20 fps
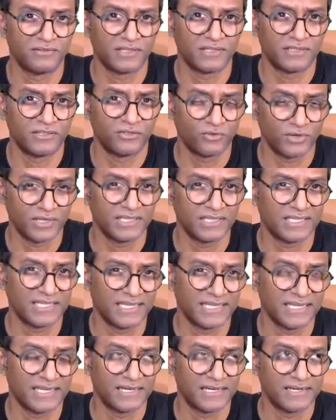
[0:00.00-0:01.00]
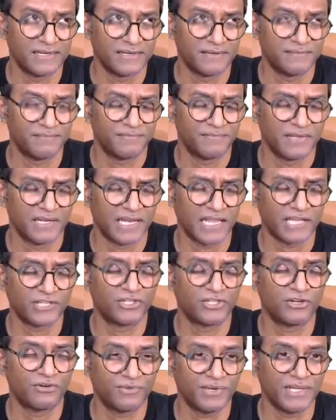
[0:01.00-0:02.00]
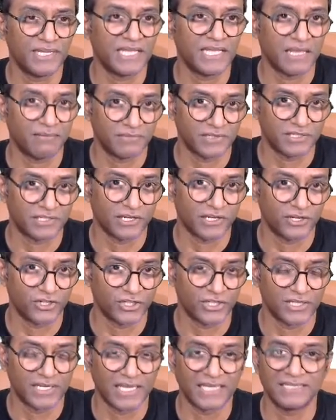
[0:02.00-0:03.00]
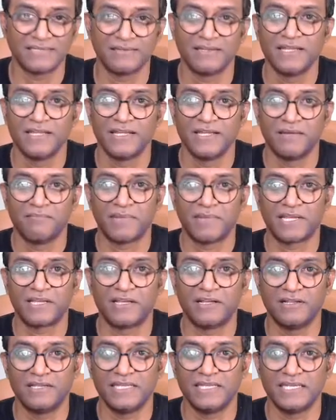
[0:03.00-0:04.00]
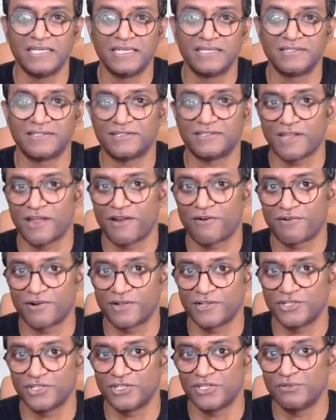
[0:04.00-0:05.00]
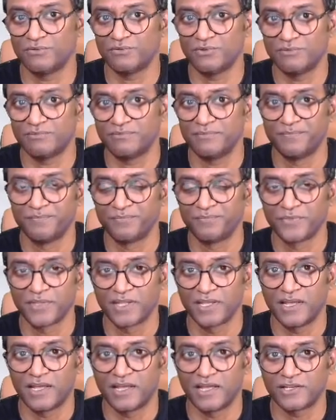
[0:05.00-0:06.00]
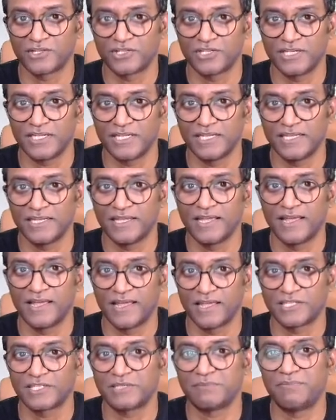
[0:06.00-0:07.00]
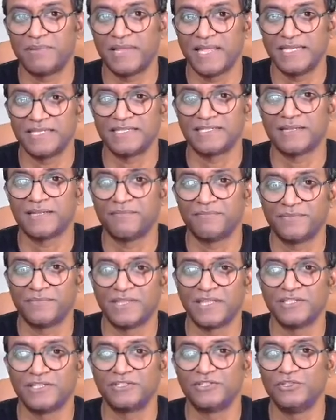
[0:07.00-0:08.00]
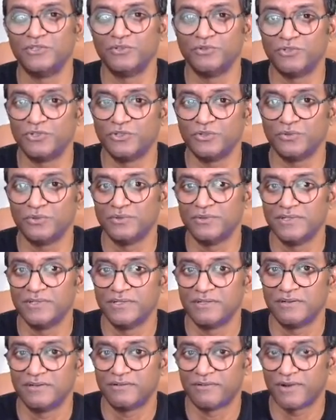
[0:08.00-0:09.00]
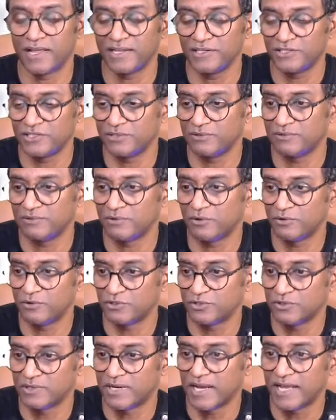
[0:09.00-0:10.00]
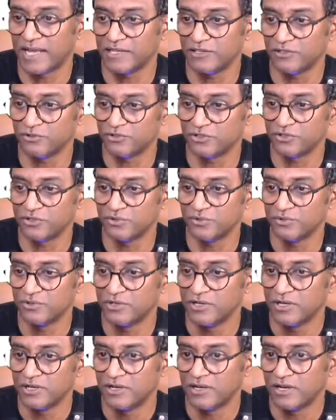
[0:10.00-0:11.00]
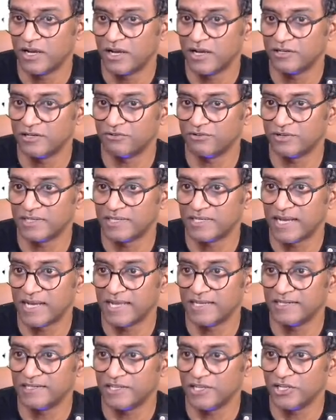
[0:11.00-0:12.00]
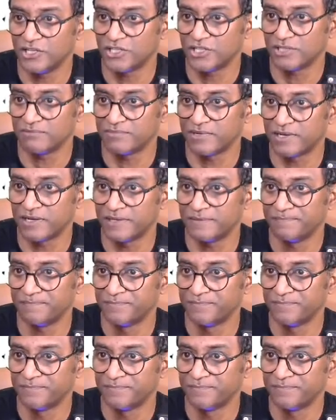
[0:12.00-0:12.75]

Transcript: during the lecture recap discussion, and my colleague Sarah, she will actually explain some things to you too, right? She will also guide you through during the ideation part.